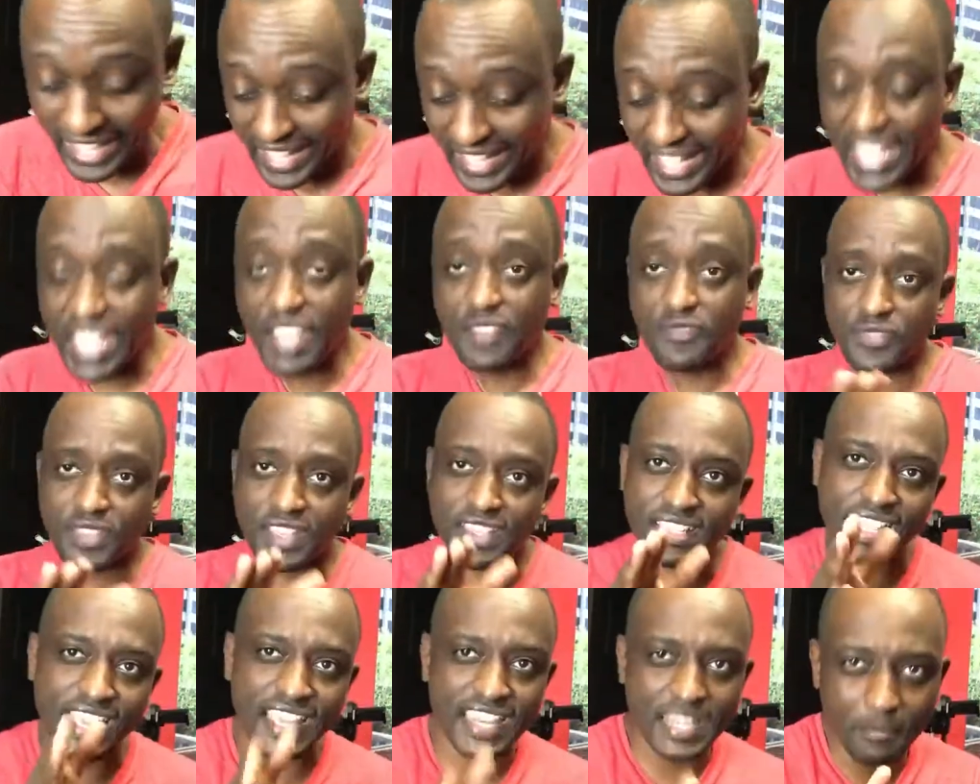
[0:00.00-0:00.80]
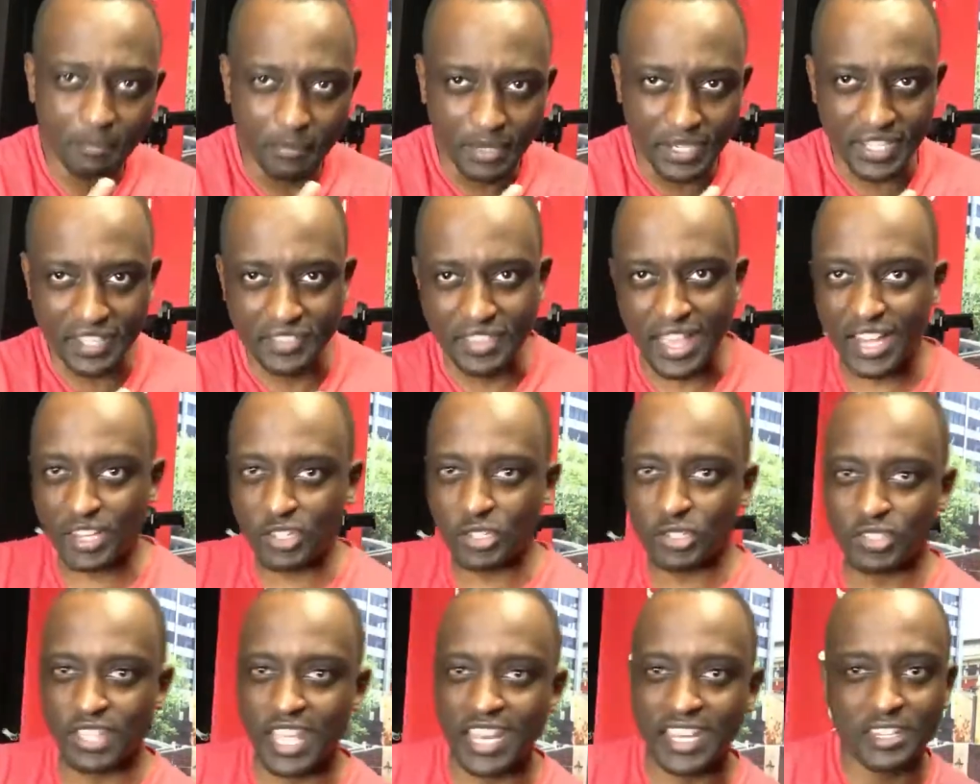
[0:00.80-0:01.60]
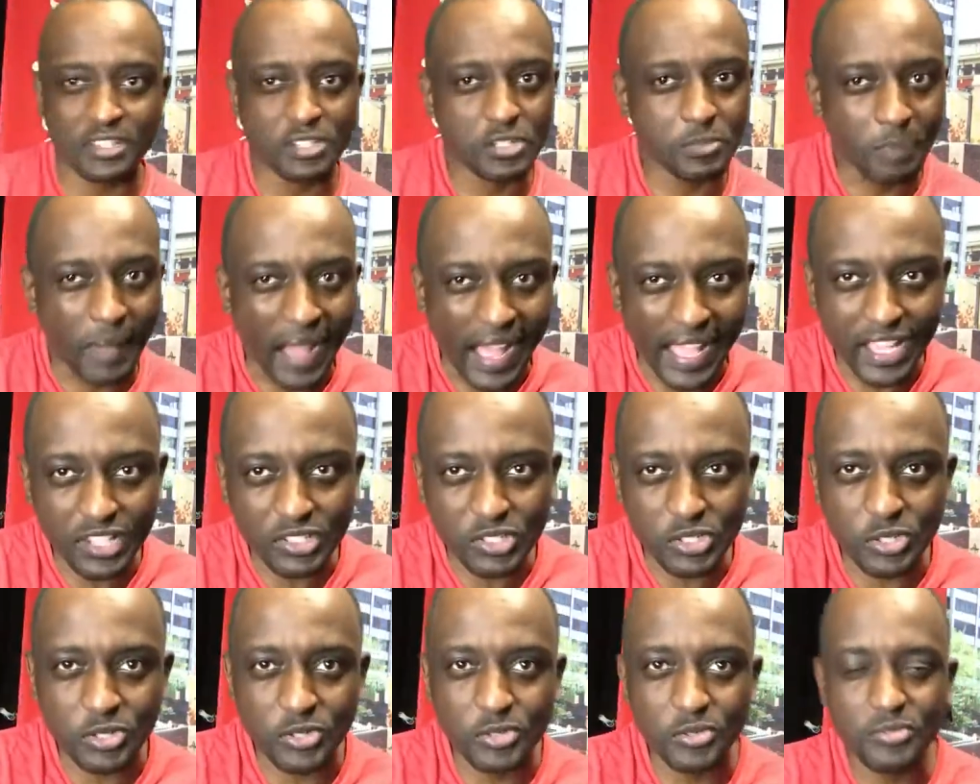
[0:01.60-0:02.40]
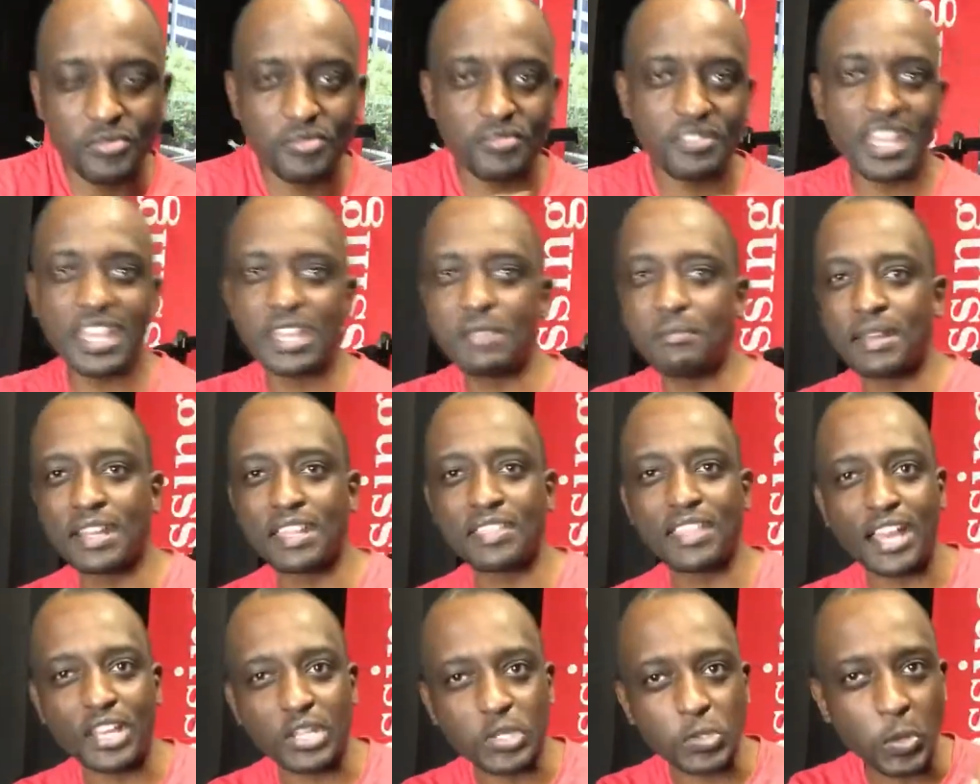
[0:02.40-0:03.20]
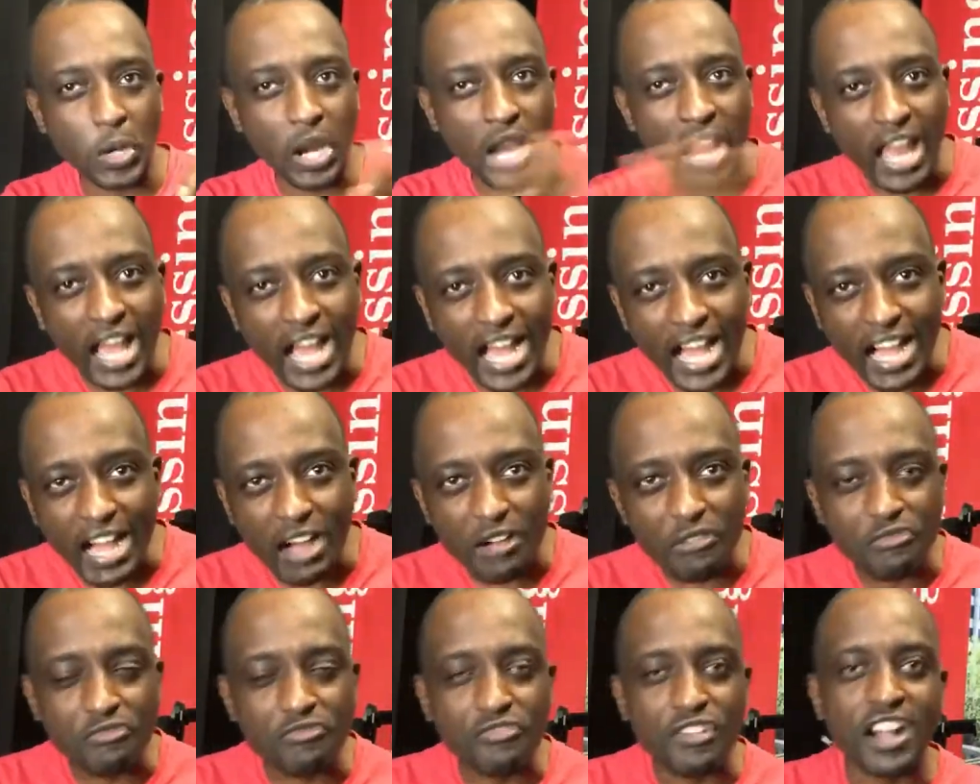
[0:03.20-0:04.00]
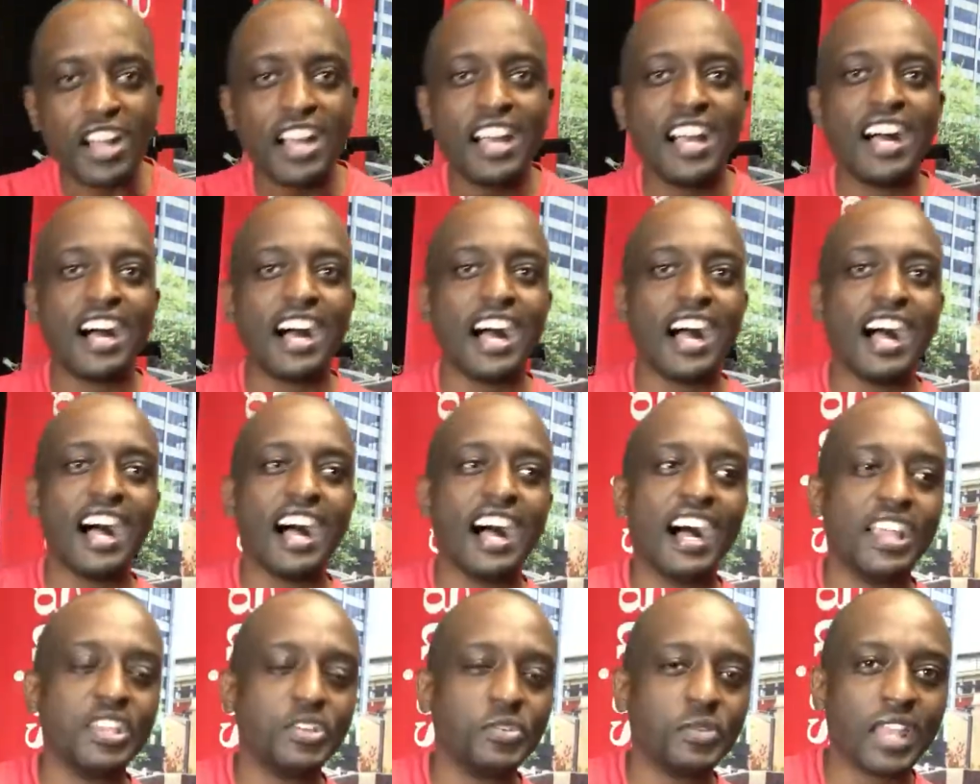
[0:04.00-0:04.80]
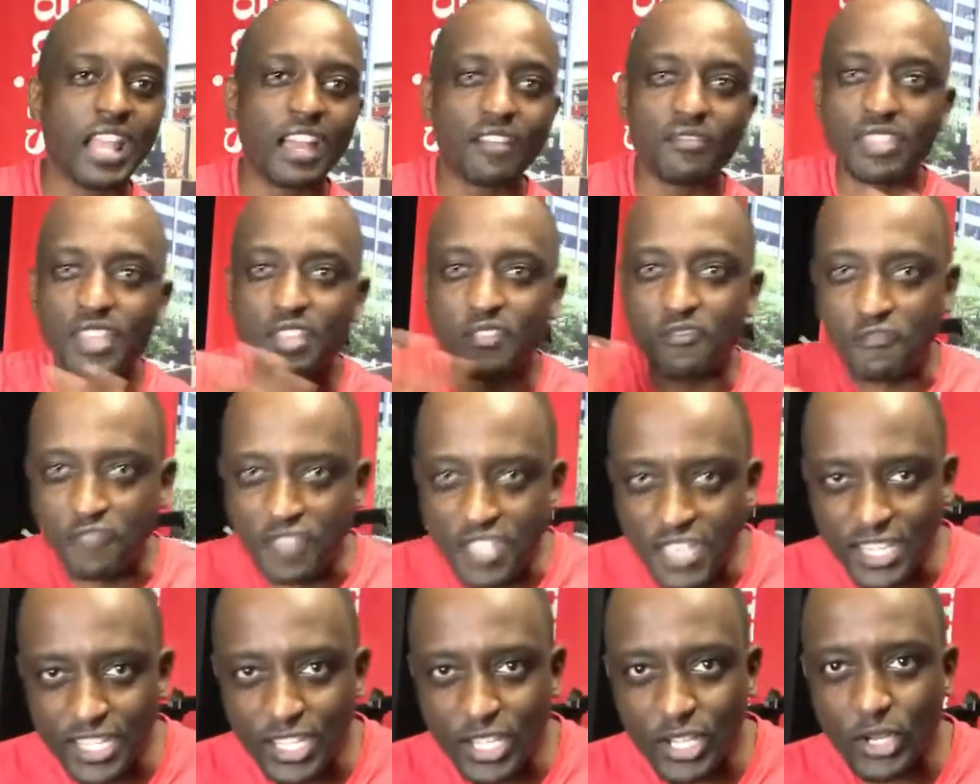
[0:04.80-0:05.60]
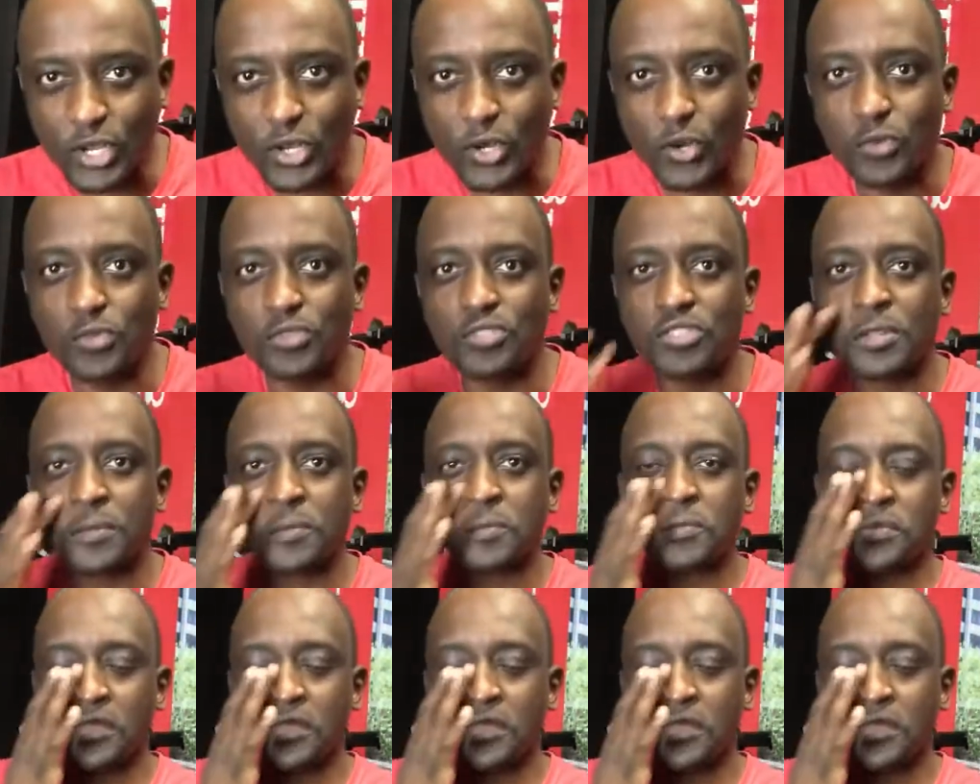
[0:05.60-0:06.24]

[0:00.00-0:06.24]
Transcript: If there's anybody that inspires you, anybody that you love their videos,